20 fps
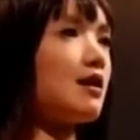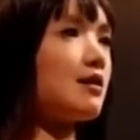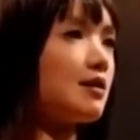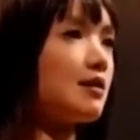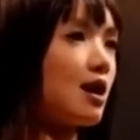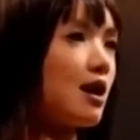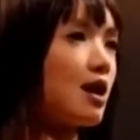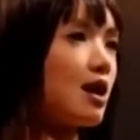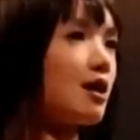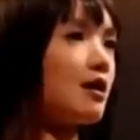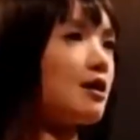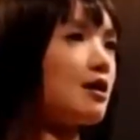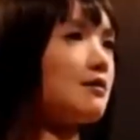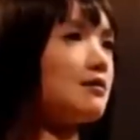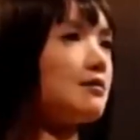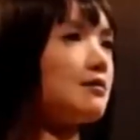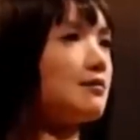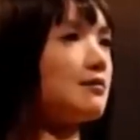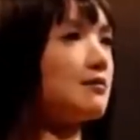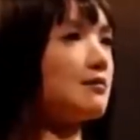including the
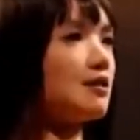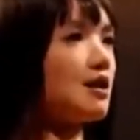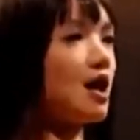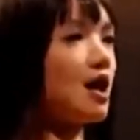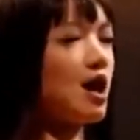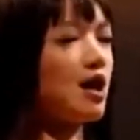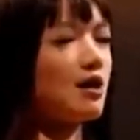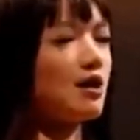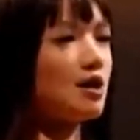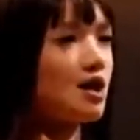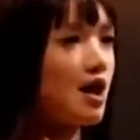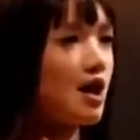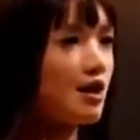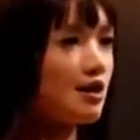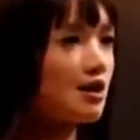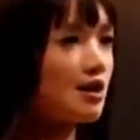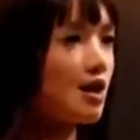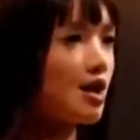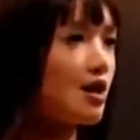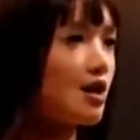development of
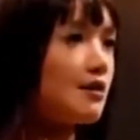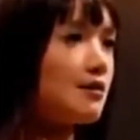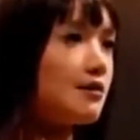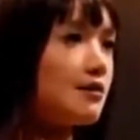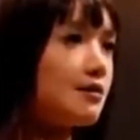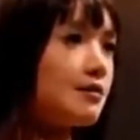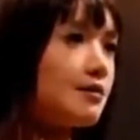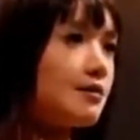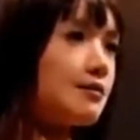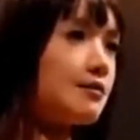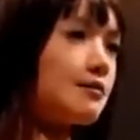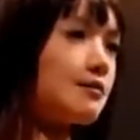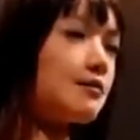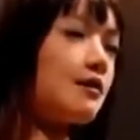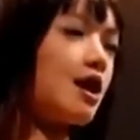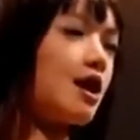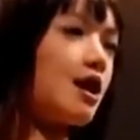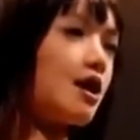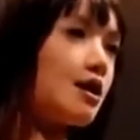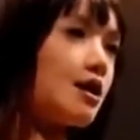advanced female
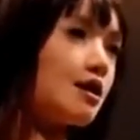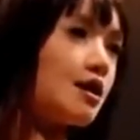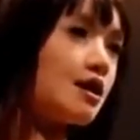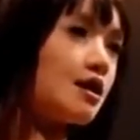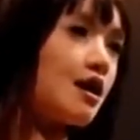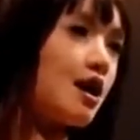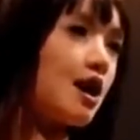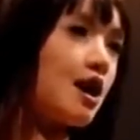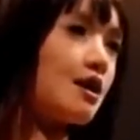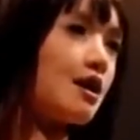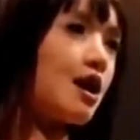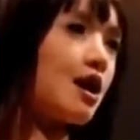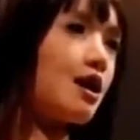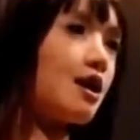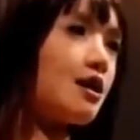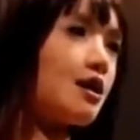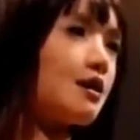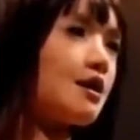humanoid robots.